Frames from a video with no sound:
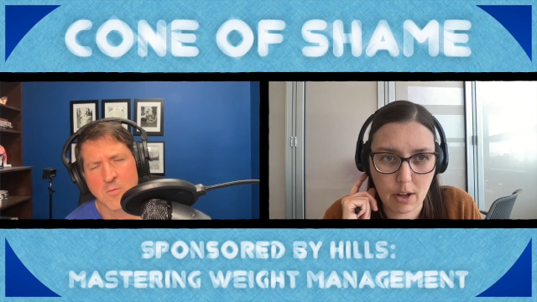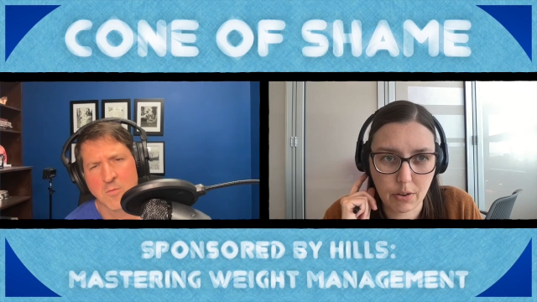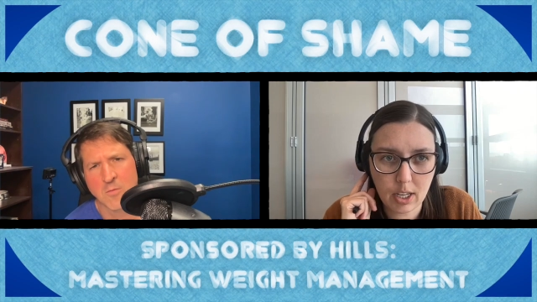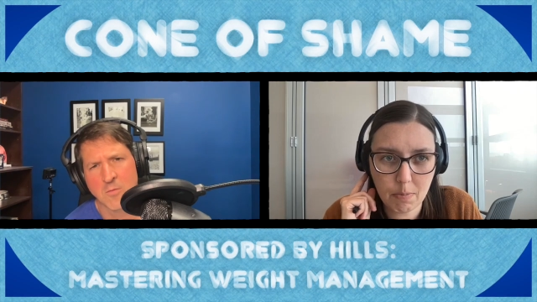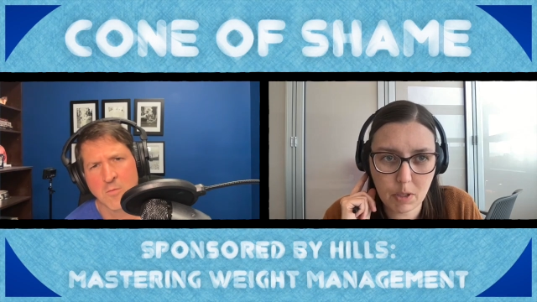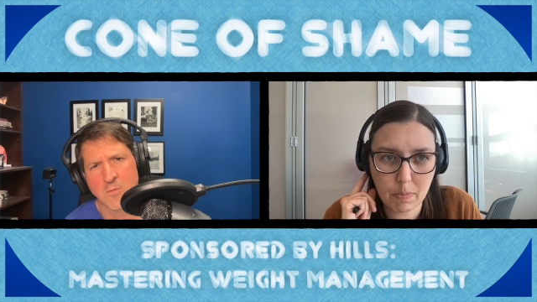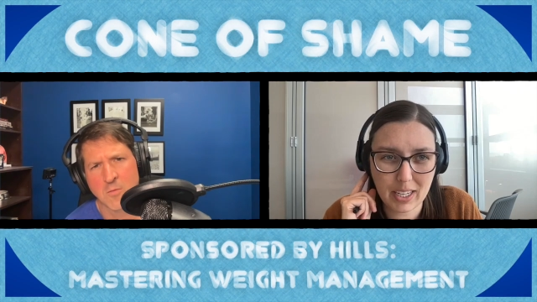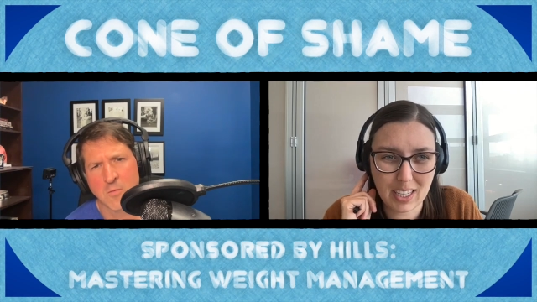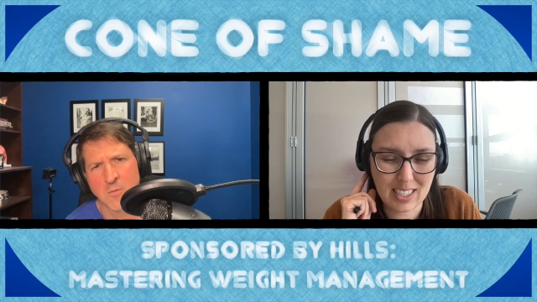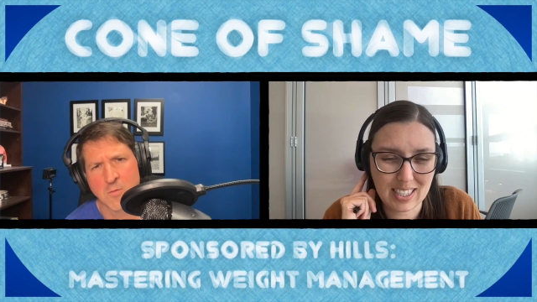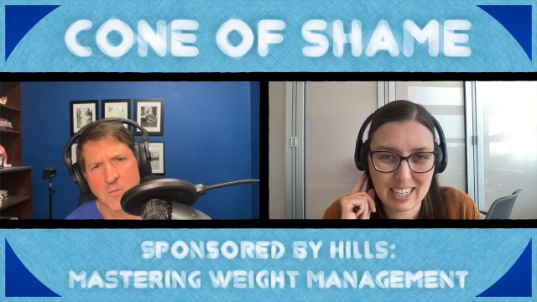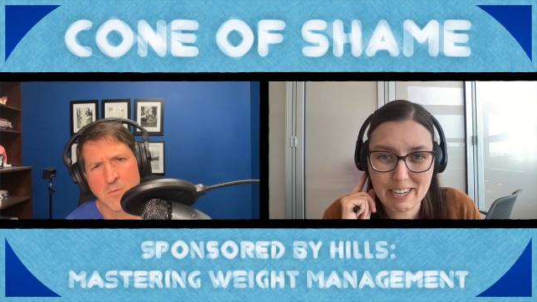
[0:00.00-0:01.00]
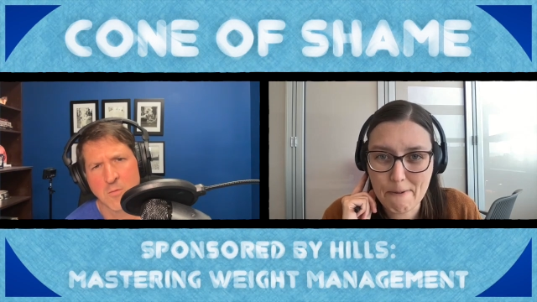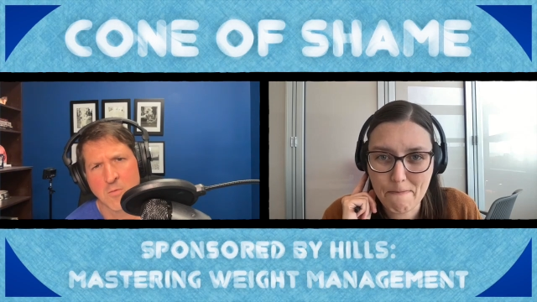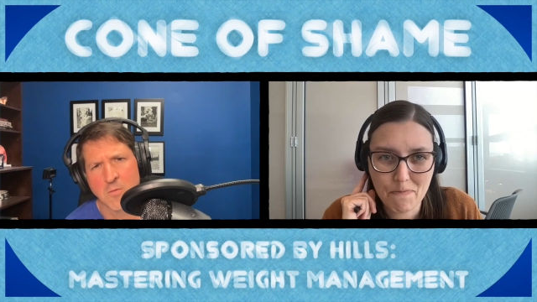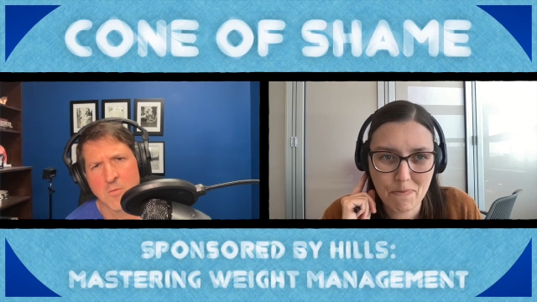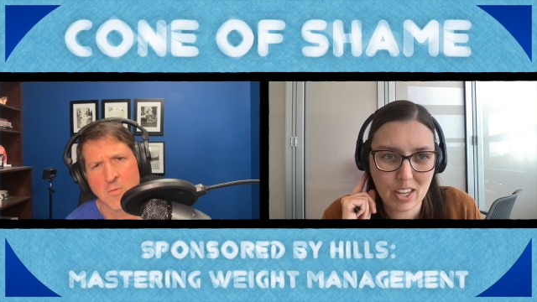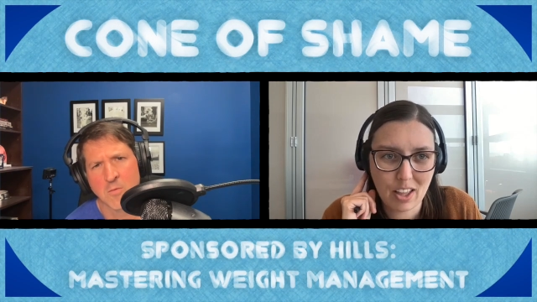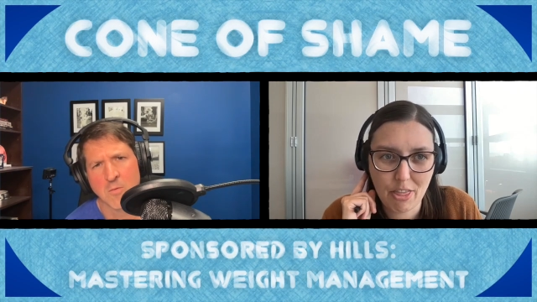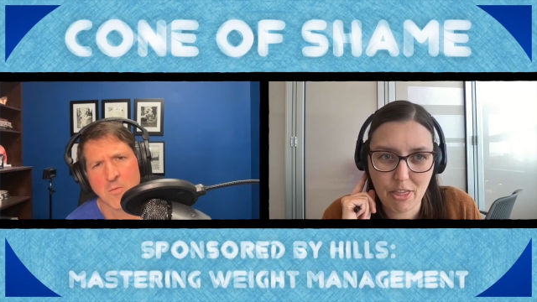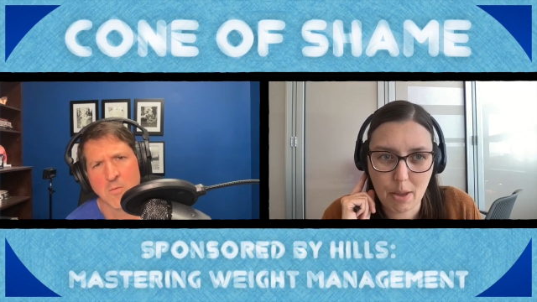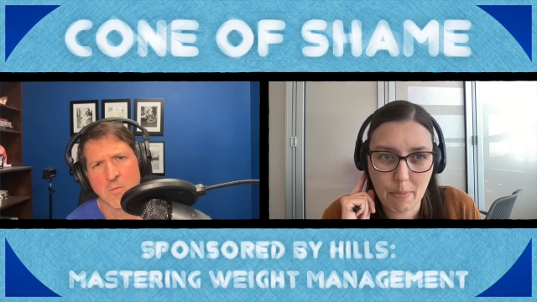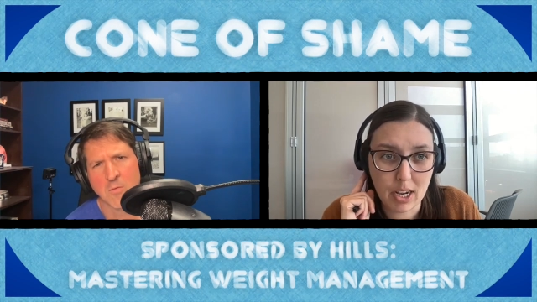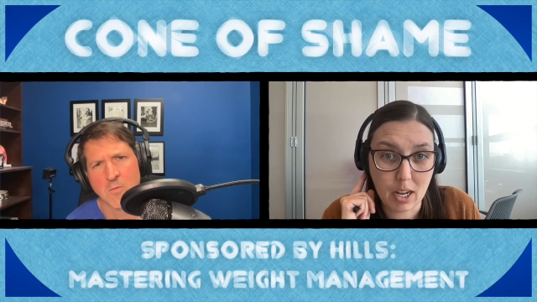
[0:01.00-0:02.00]
Speaker 1: outcomes because
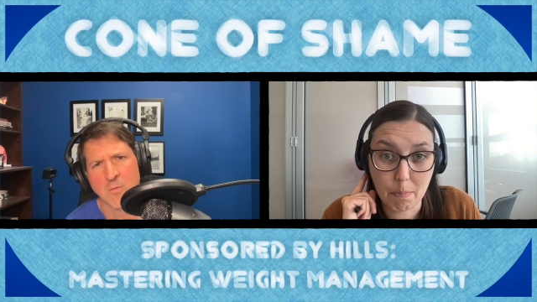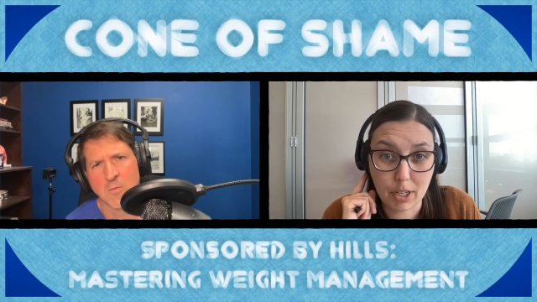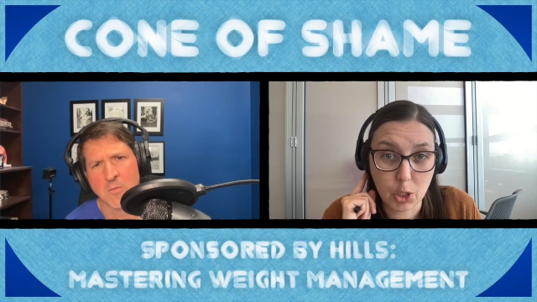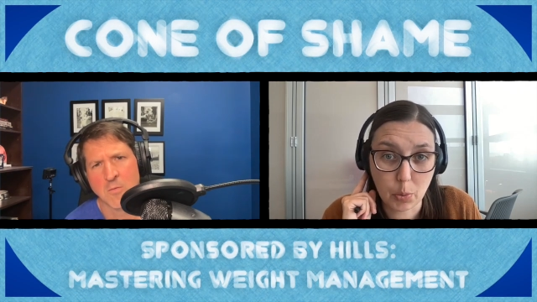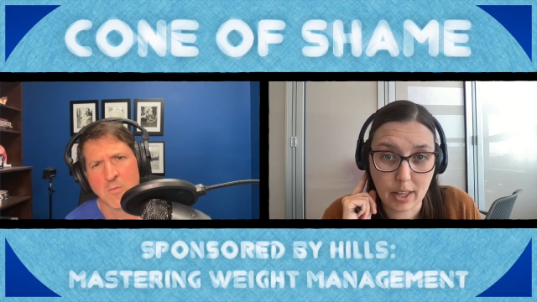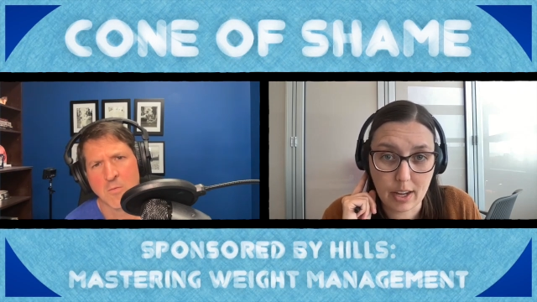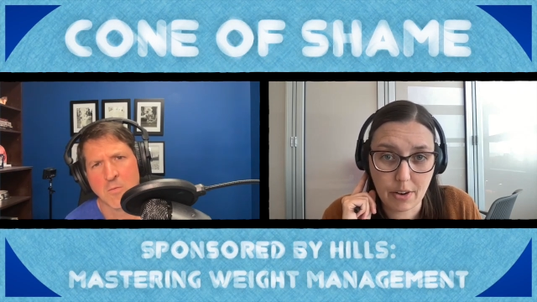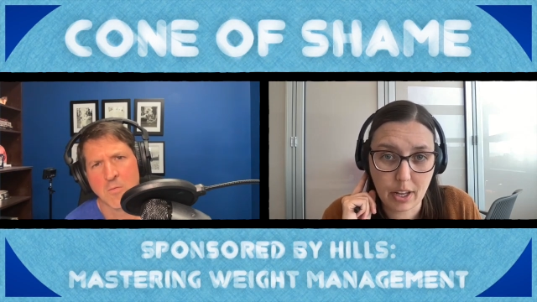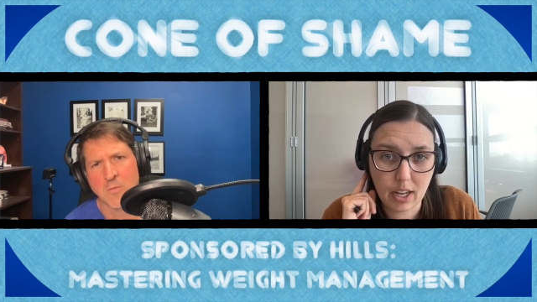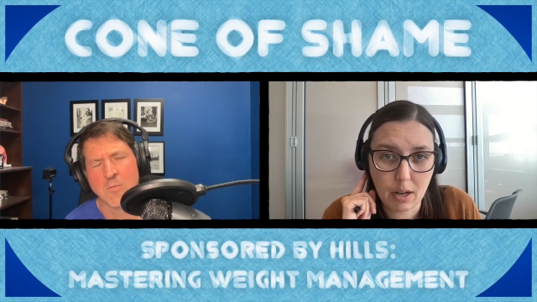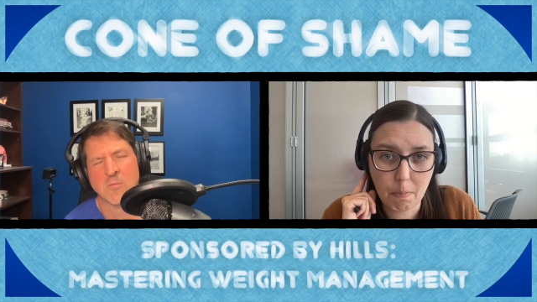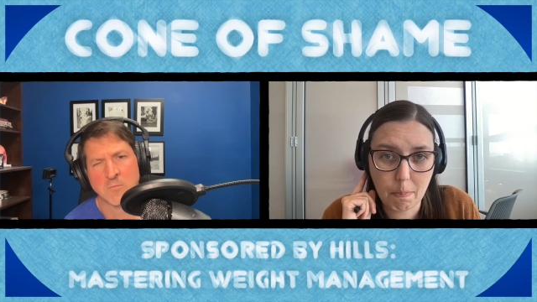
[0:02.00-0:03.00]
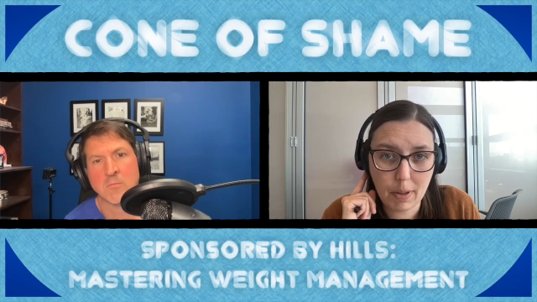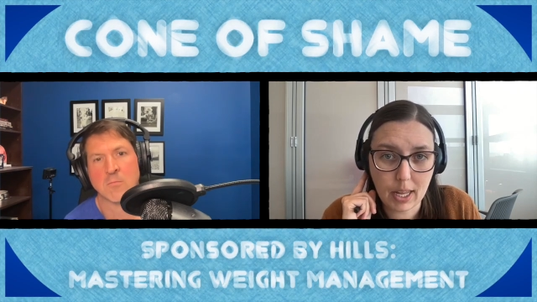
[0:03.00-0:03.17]
they might not budge without it.